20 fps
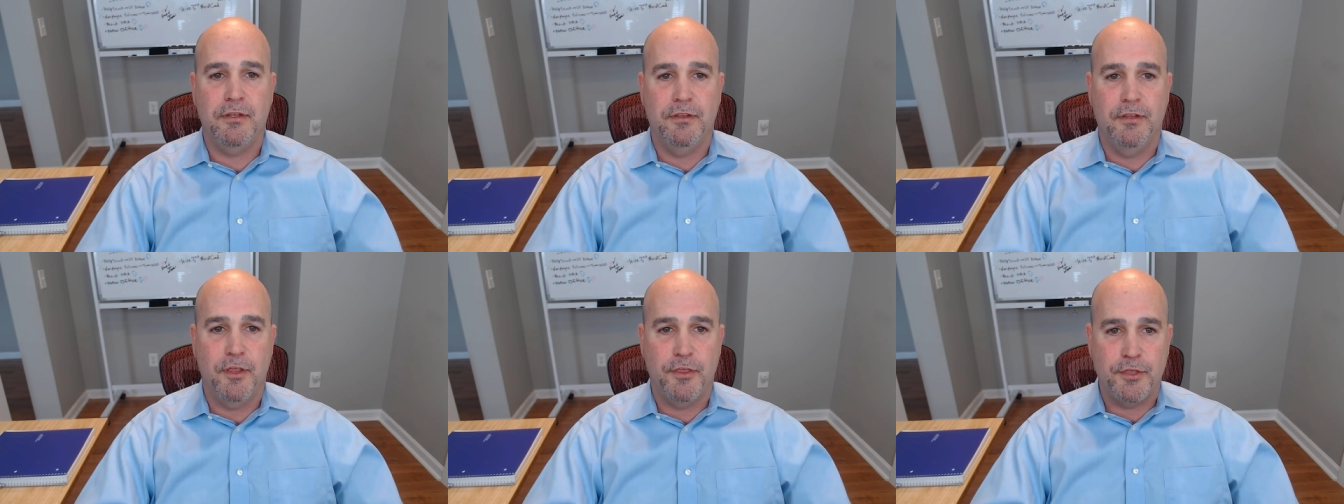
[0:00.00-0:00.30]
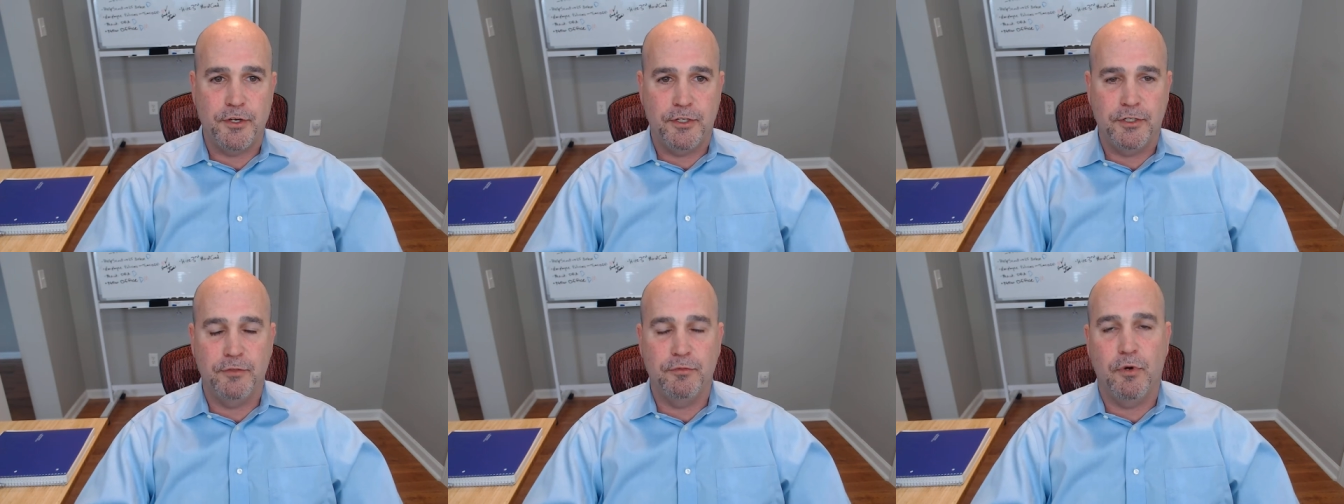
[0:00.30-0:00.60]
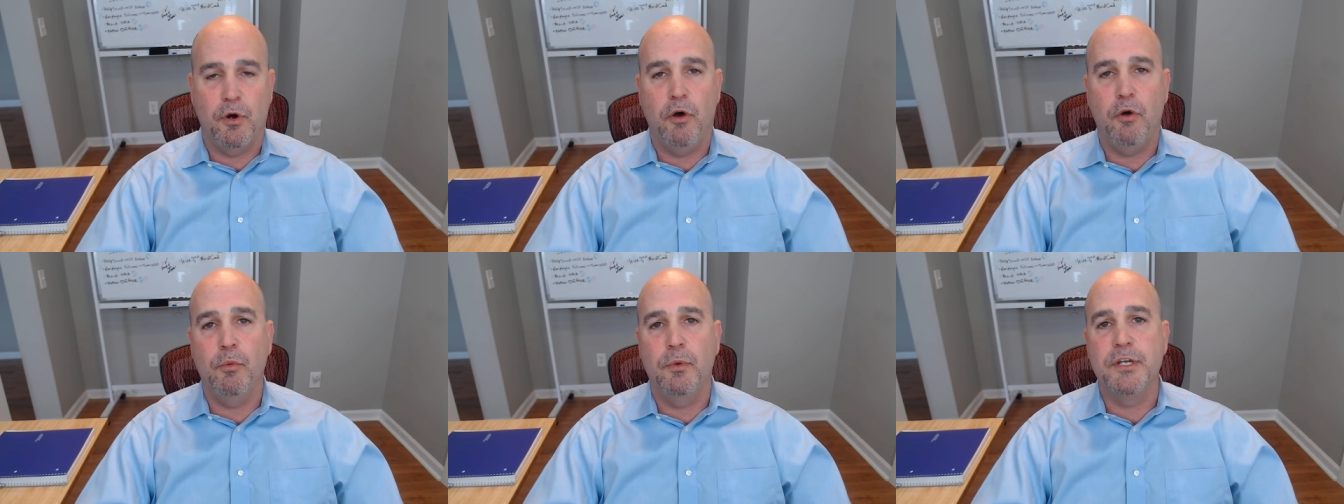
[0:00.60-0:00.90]
the third
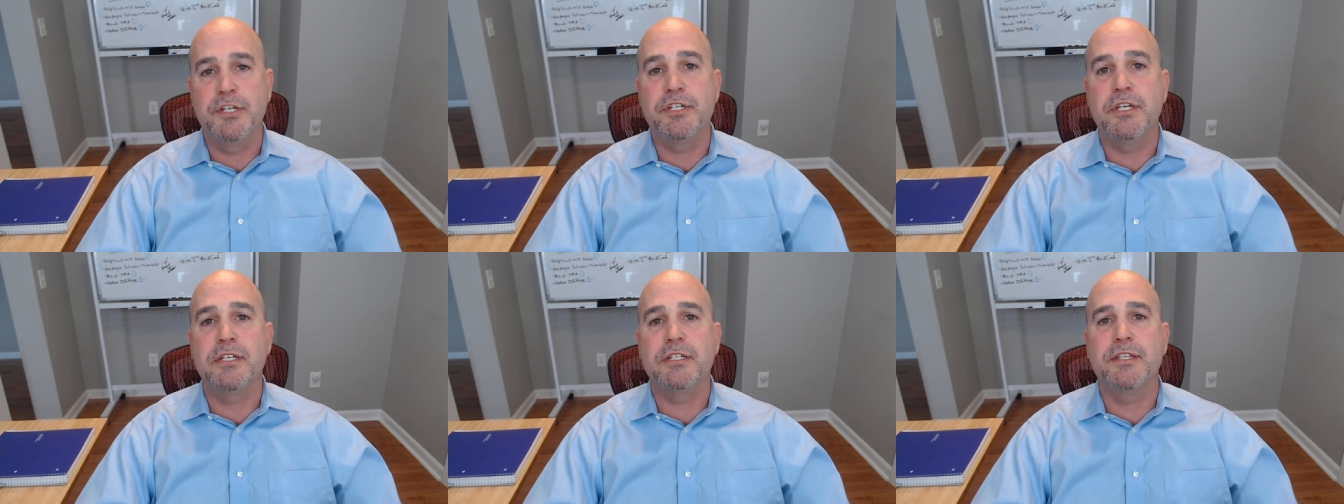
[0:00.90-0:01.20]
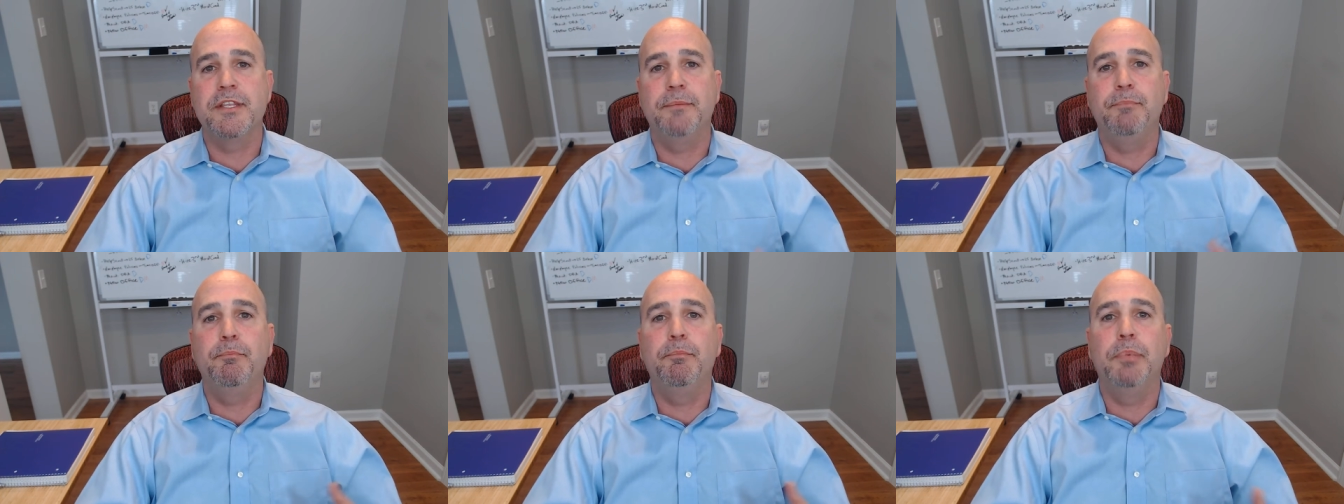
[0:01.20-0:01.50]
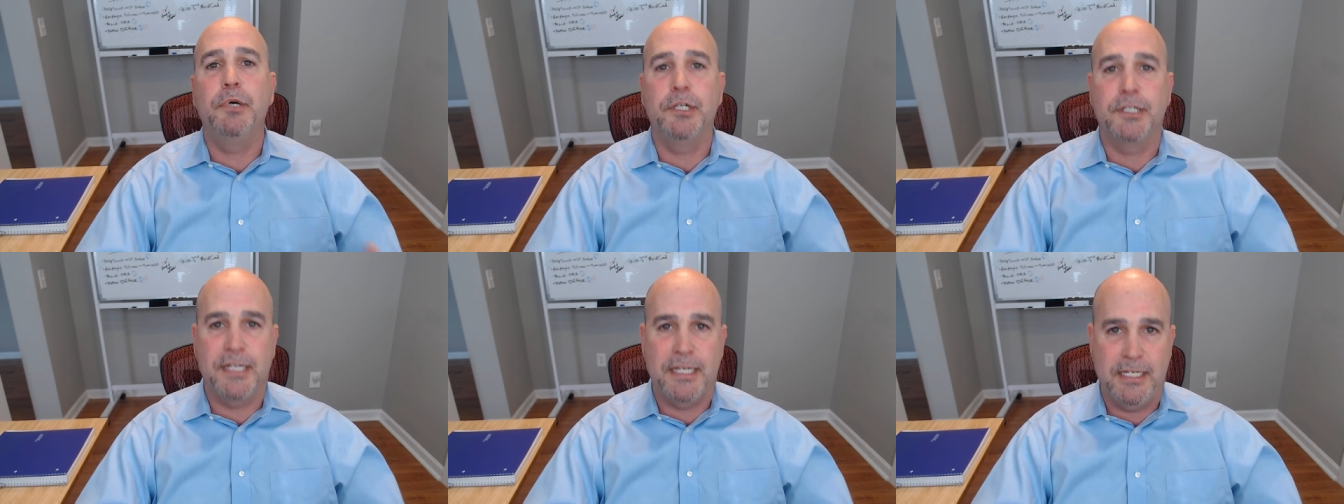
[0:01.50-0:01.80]
role, which is the
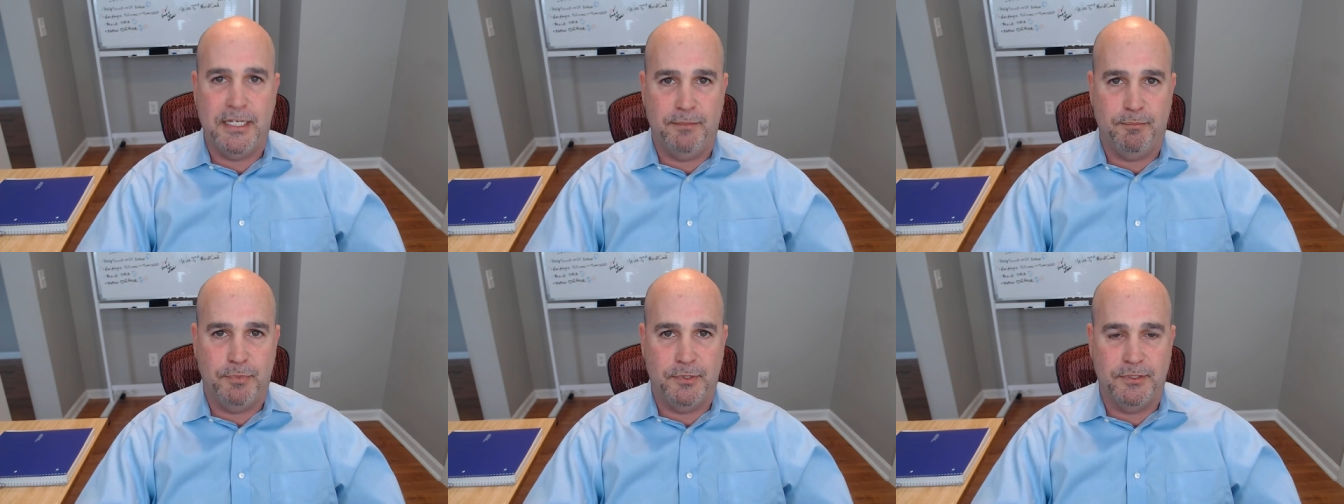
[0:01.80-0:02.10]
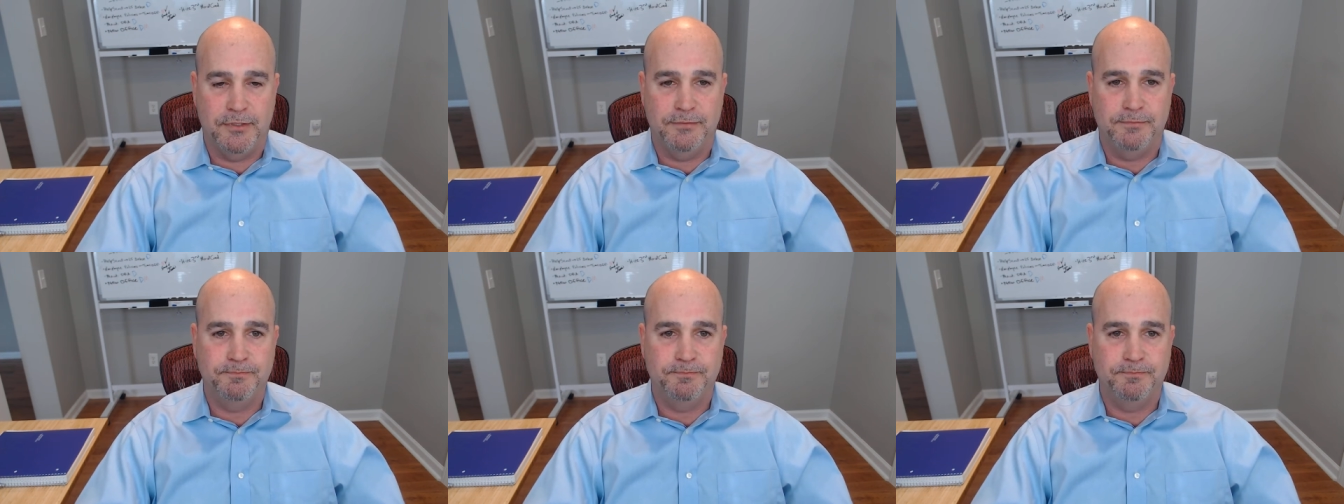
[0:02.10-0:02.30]
bookkeeper.